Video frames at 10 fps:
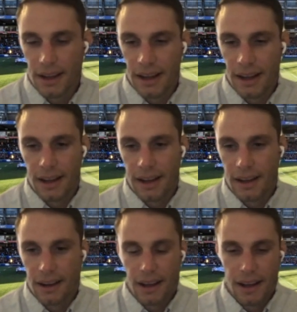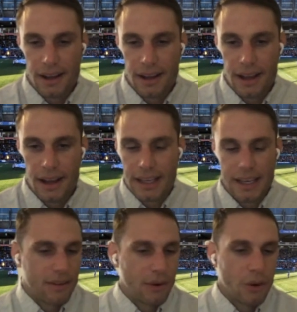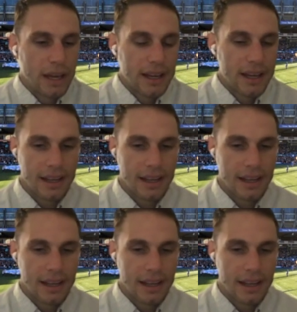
Uh, any given week,